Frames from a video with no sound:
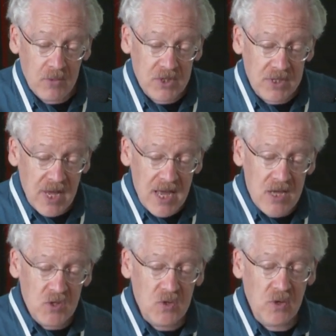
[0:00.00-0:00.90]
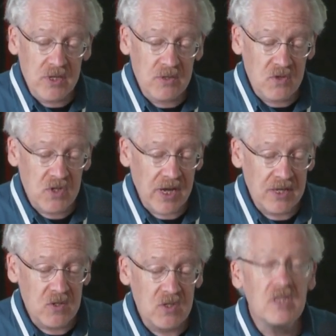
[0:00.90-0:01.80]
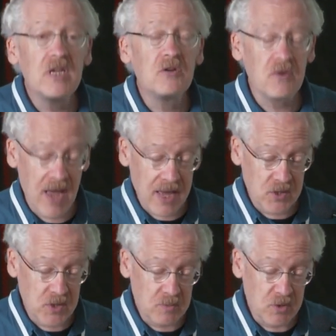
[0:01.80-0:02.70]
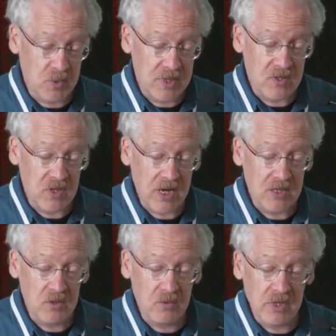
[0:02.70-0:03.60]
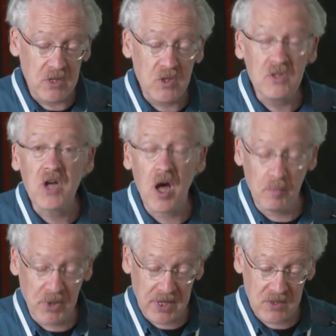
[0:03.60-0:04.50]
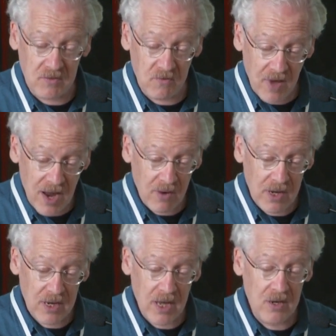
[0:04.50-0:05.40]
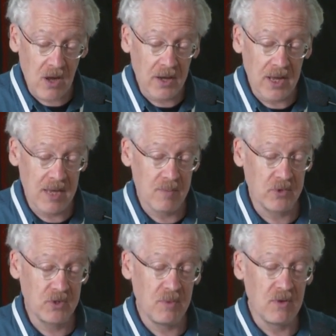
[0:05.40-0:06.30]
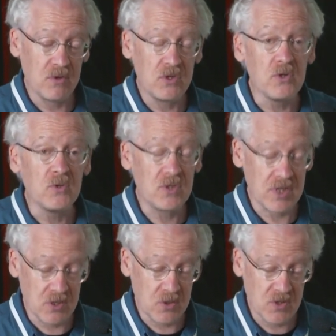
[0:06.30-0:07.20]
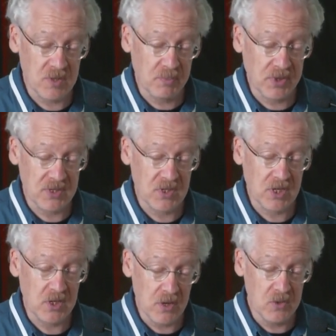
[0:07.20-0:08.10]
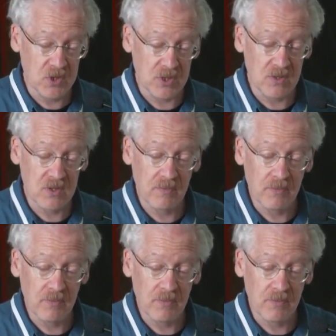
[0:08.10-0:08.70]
Today, historians of science see the interaction between science and religion as complex and varied and not able to be reduced into simplistic notions.